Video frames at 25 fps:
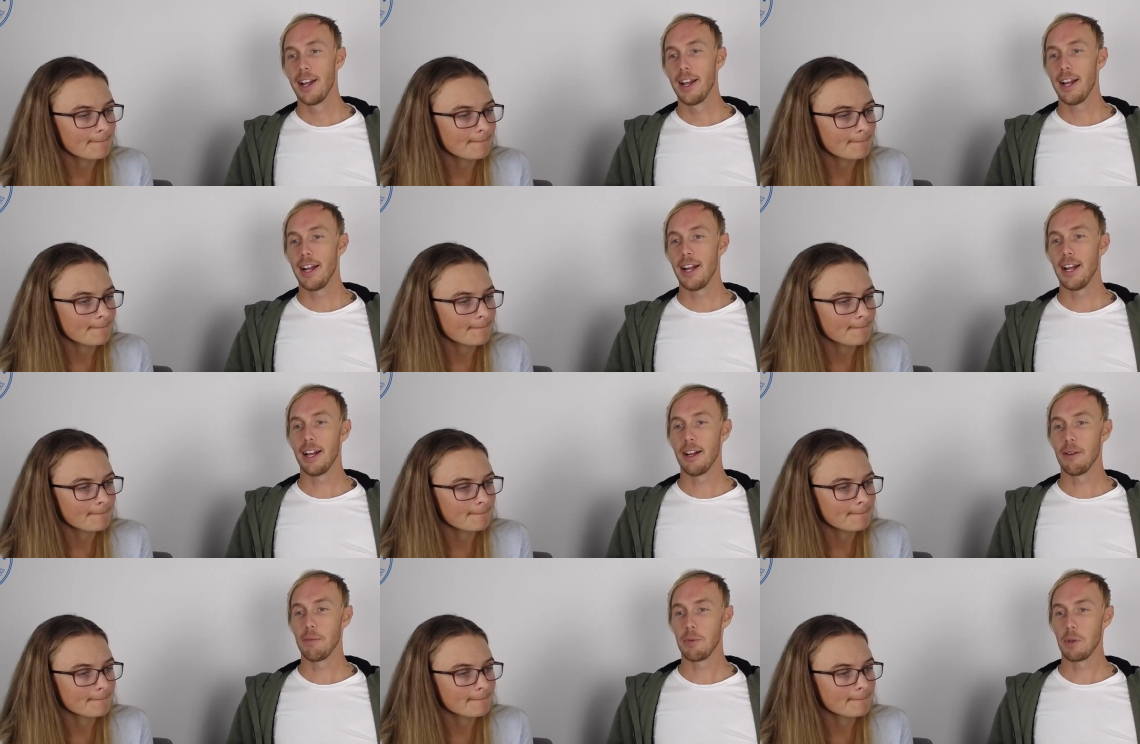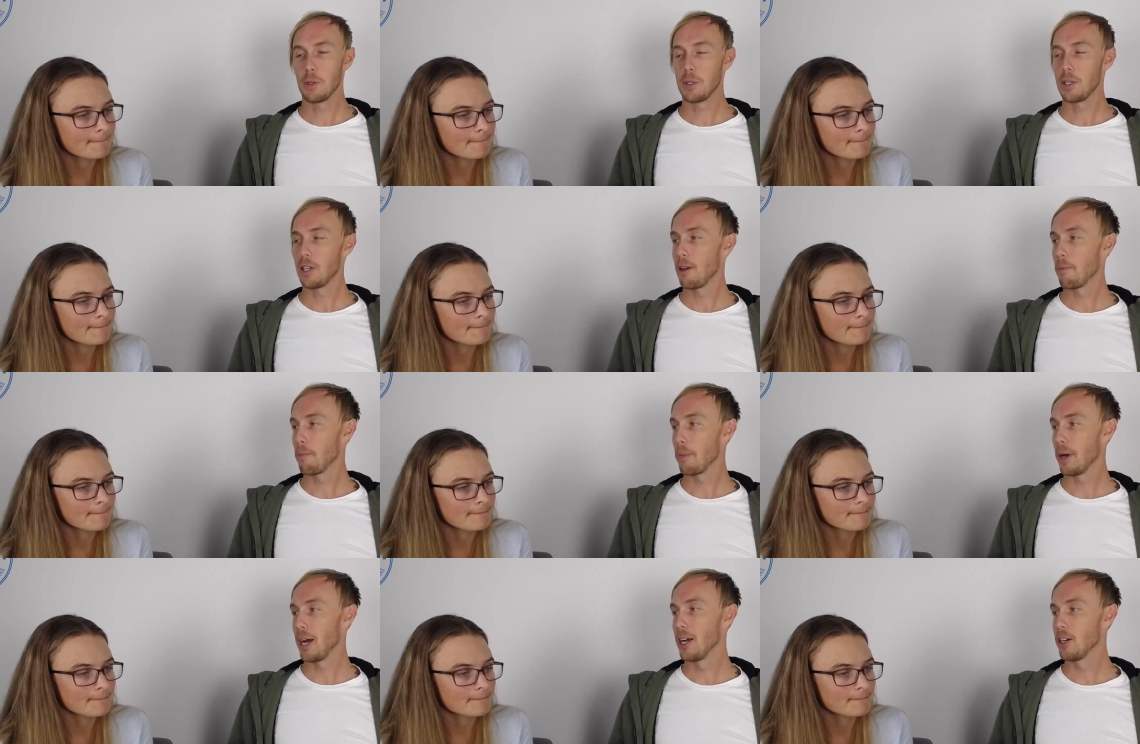Speaker 1: um, you'll see
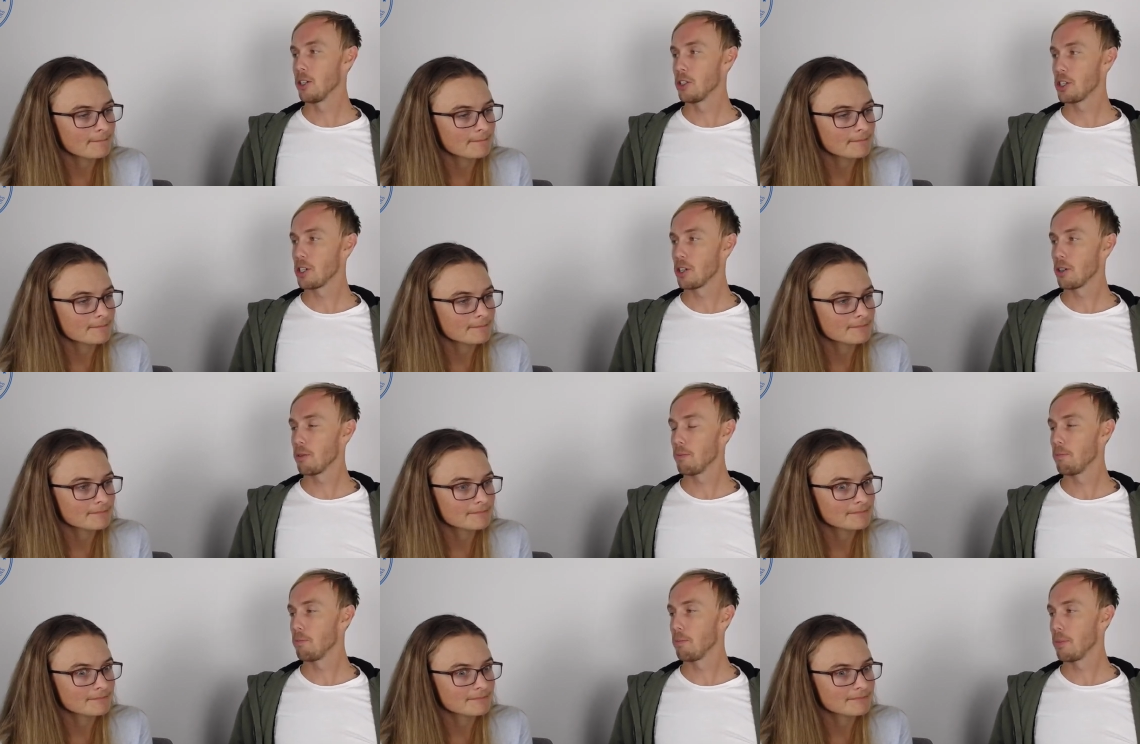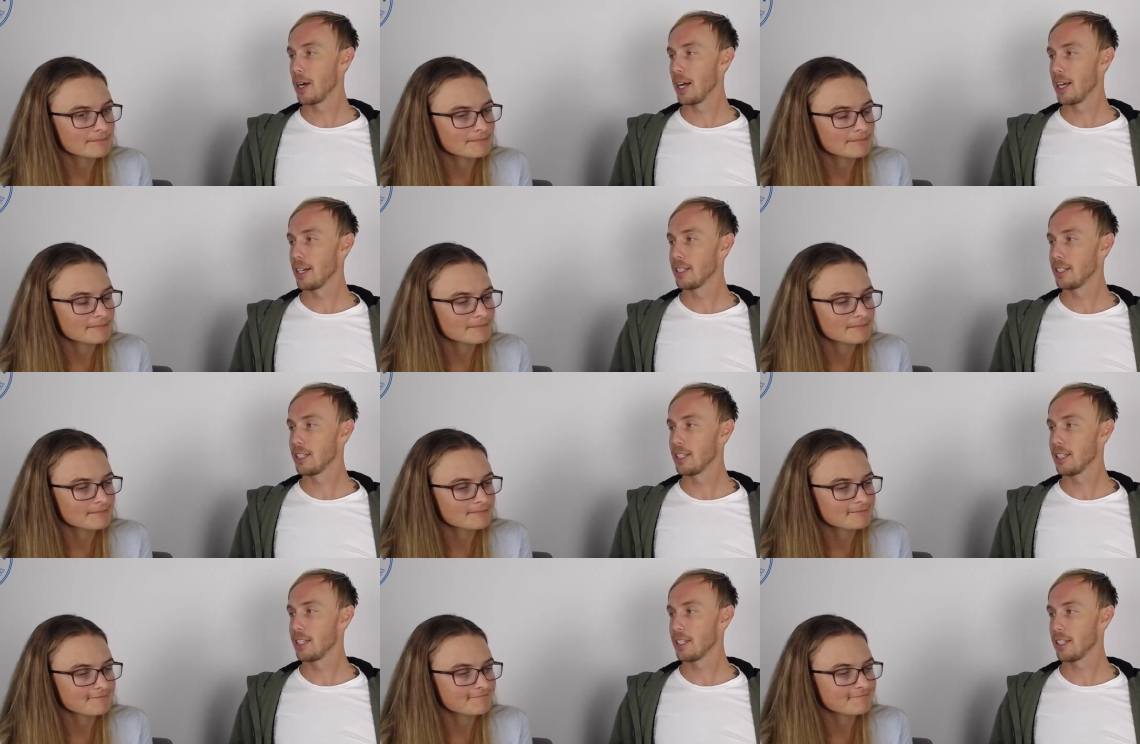a bunch.
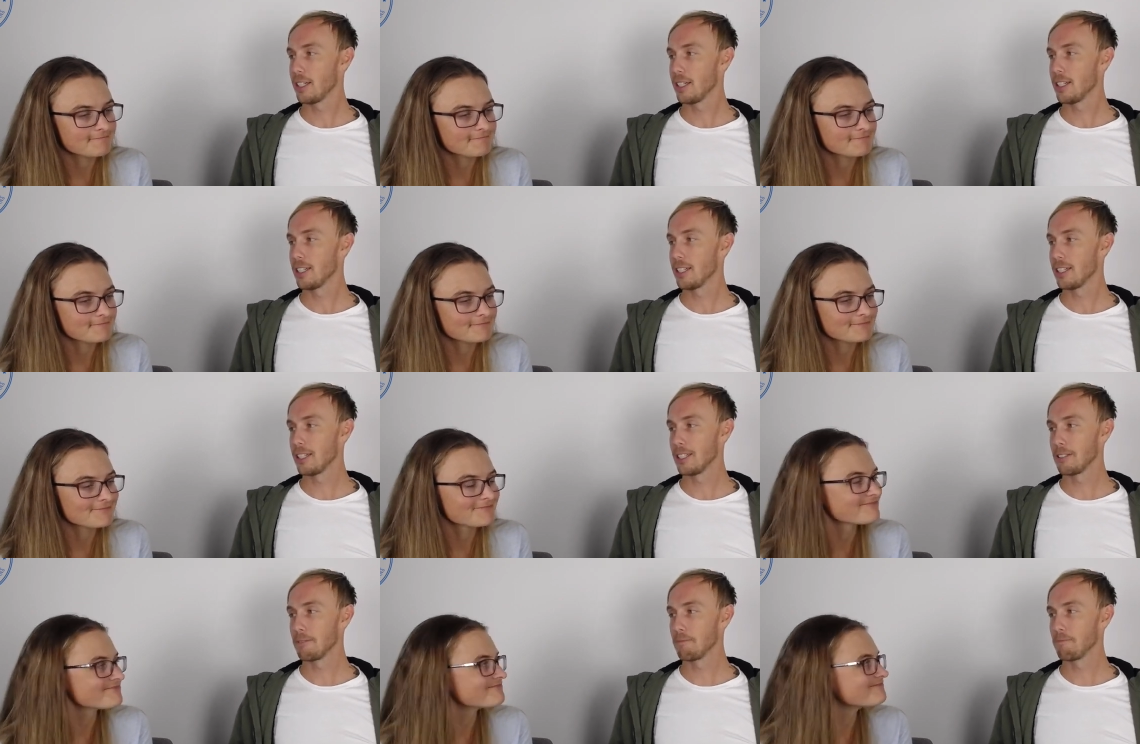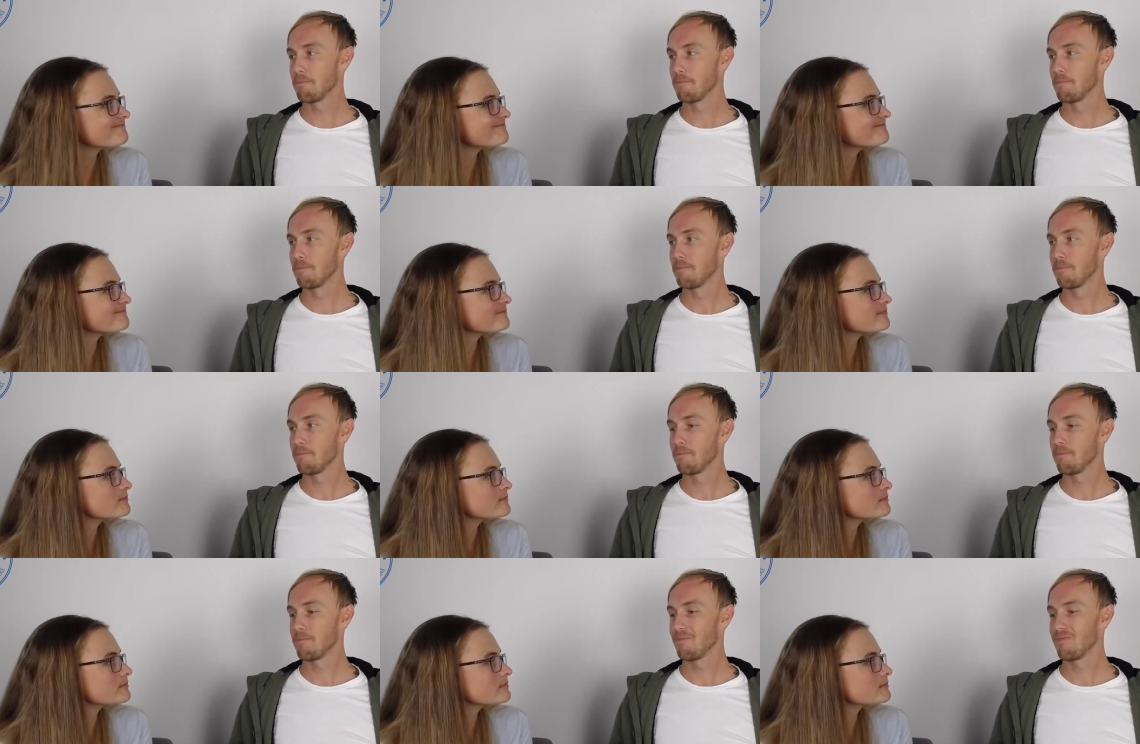But um,
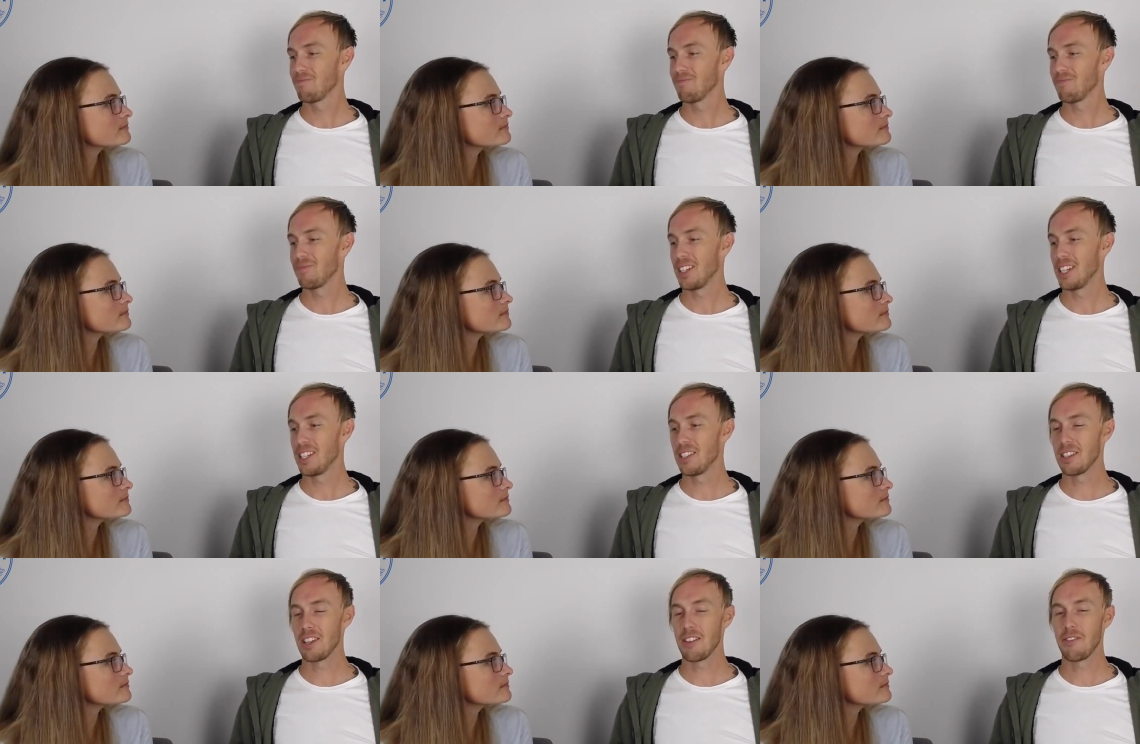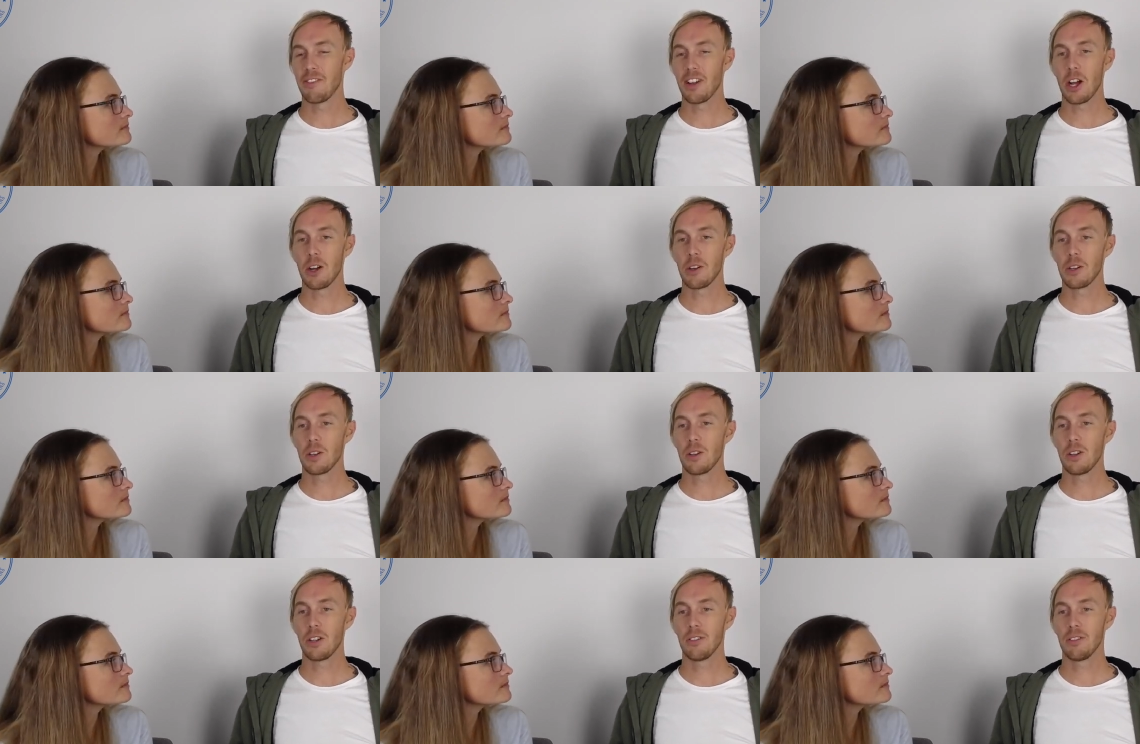is there
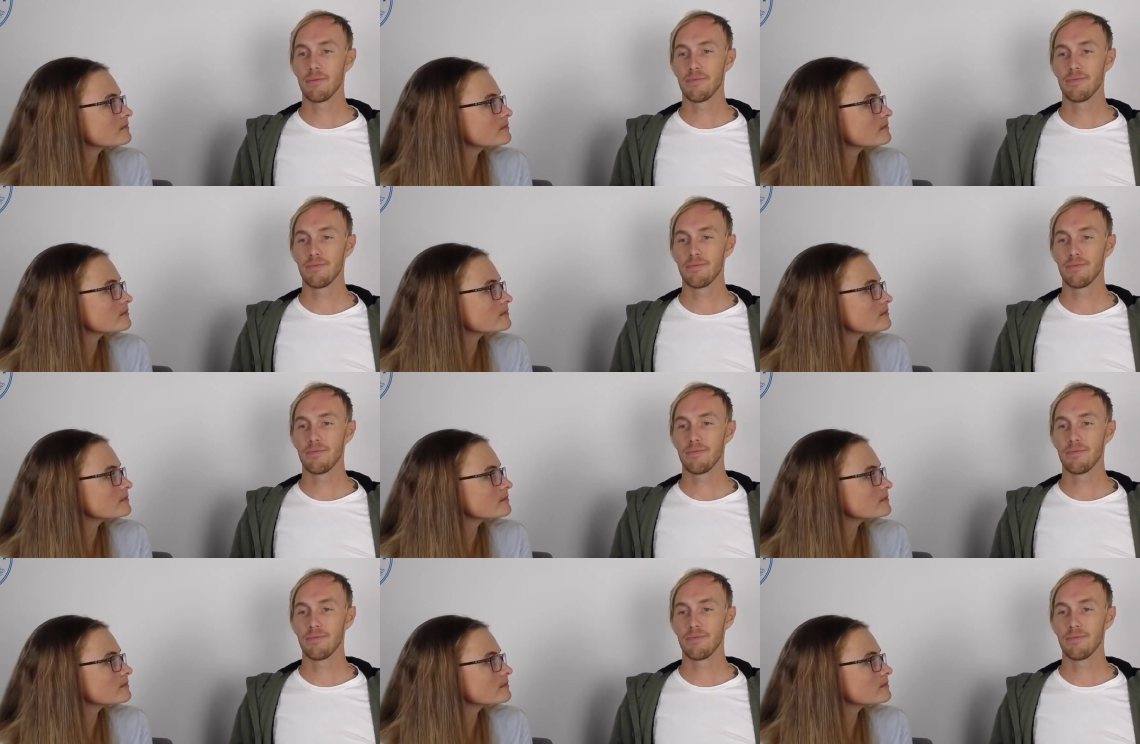value?